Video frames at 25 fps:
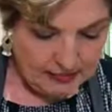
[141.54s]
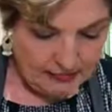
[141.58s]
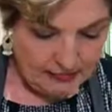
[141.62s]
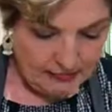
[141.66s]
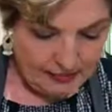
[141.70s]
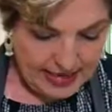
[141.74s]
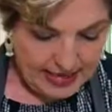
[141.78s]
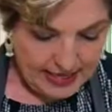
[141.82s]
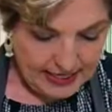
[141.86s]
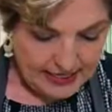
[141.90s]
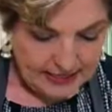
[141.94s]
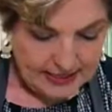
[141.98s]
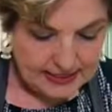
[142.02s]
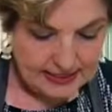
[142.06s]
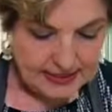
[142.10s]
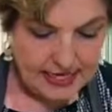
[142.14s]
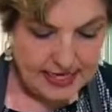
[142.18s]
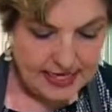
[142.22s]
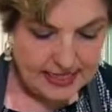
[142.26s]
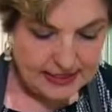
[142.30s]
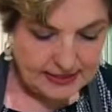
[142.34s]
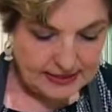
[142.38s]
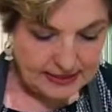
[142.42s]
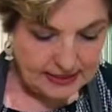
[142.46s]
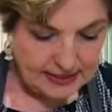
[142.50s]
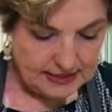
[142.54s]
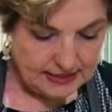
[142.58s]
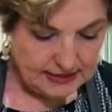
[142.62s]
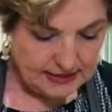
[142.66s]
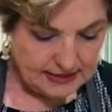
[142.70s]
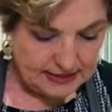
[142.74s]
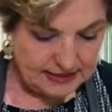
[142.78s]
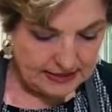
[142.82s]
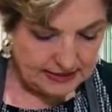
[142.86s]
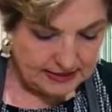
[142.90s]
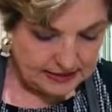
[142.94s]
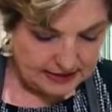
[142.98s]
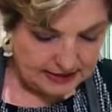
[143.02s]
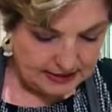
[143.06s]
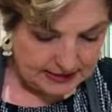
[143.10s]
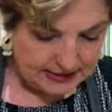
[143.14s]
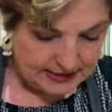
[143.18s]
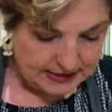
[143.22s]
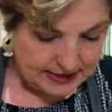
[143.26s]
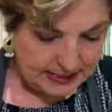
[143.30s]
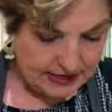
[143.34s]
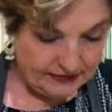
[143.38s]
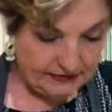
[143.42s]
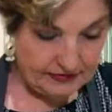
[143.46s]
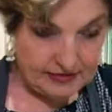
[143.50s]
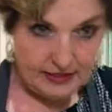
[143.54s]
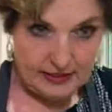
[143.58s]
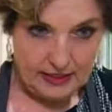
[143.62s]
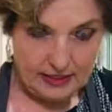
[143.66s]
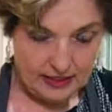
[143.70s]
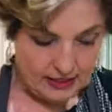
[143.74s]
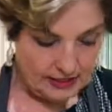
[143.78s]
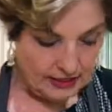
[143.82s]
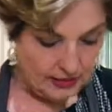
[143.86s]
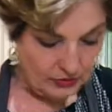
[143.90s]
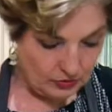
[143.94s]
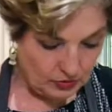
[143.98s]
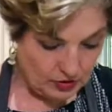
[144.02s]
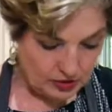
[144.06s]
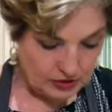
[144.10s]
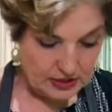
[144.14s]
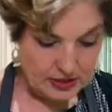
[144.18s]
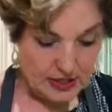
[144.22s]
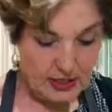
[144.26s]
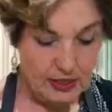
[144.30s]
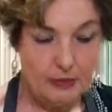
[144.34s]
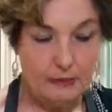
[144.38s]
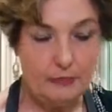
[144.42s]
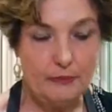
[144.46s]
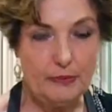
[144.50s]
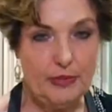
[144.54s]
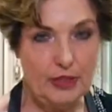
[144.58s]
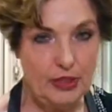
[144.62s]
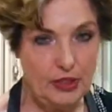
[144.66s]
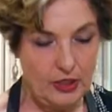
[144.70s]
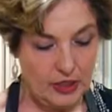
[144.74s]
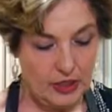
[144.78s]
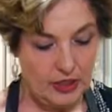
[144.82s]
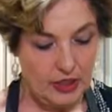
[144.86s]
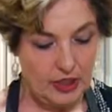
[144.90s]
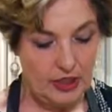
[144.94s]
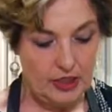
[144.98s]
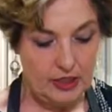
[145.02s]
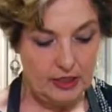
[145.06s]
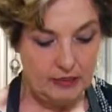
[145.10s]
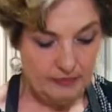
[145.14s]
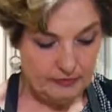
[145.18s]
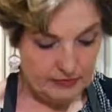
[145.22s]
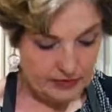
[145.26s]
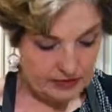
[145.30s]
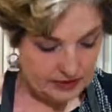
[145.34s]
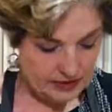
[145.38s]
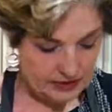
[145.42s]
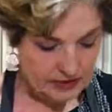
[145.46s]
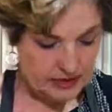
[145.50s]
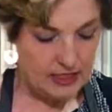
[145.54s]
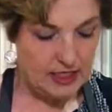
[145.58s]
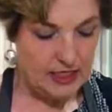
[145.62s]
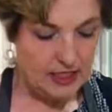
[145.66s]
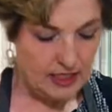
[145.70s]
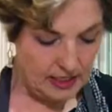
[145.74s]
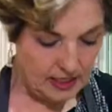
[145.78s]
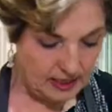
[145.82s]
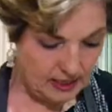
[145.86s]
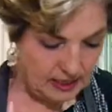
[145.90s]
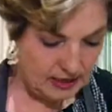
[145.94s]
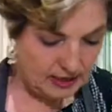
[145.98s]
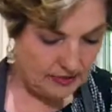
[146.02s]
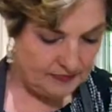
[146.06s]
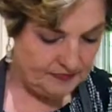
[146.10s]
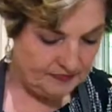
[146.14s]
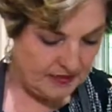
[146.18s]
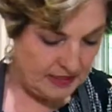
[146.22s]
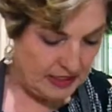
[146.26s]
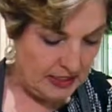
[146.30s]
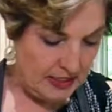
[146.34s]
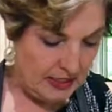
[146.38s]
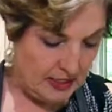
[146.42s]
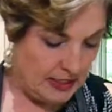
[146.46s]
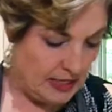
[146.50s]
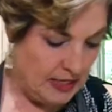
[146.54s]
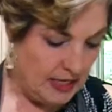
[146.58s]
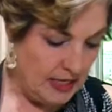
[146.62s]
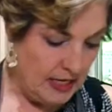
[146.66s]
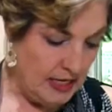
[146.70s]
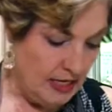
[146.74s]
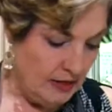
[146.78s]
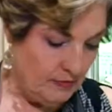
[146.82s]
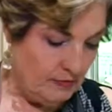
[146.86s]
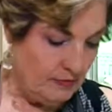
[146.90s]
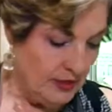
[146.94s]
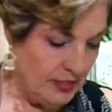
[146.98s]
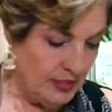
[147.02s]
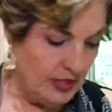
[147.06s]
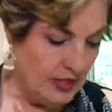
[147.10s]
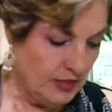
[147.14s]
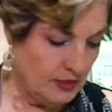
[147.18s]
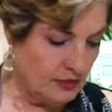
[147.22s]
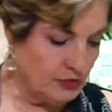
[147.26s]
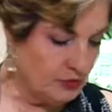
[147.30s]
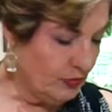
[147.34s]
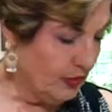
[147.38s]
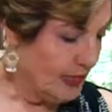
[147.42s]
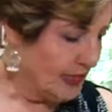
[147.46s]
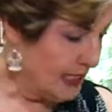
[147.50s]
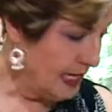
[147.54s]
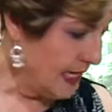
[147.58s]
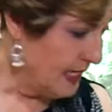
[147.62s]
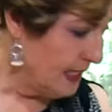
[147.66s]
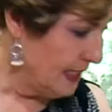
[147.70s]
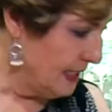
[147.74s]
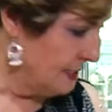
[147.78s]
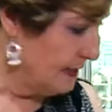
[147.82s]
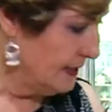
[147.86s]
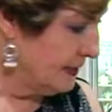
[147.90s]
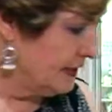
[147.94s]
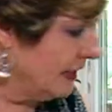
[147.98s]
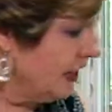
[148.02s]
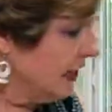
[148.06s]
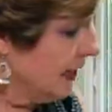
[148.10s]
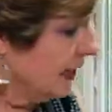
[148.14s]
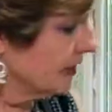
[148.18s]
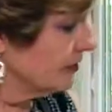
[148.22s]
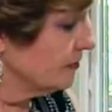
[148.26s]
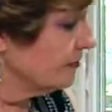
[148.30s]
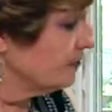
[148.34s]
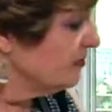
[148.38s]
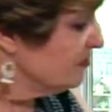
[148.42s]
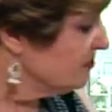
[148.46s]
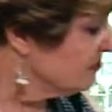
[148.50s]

back in 1967, and it was a big mistake because what I had done